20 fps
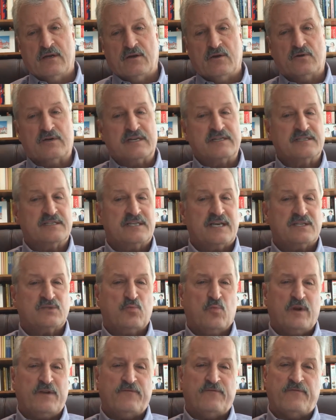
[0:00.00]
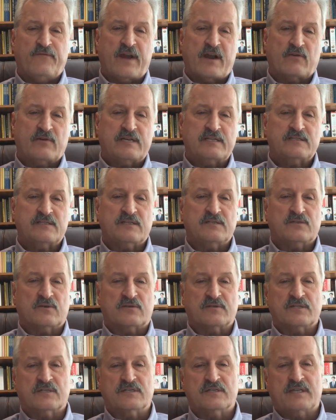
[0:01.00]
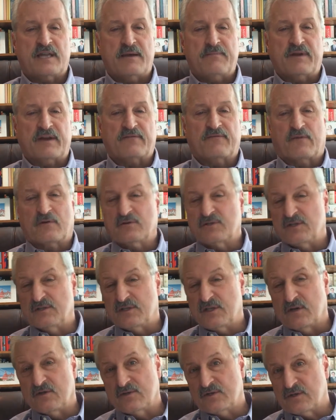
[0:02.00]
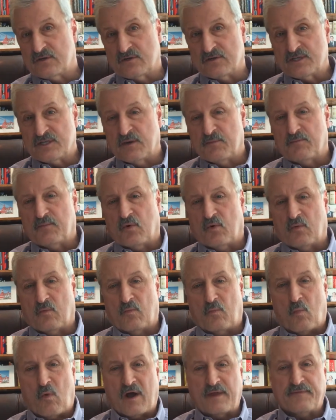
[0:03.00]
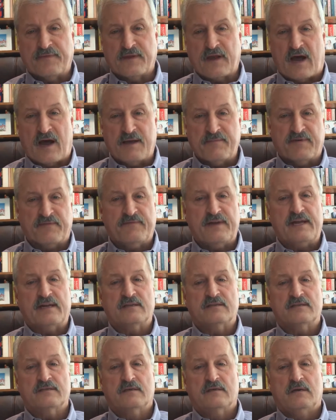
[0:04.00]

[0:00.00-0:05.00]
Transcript: who can assess what variances are systemic versus those that are simple one-time events.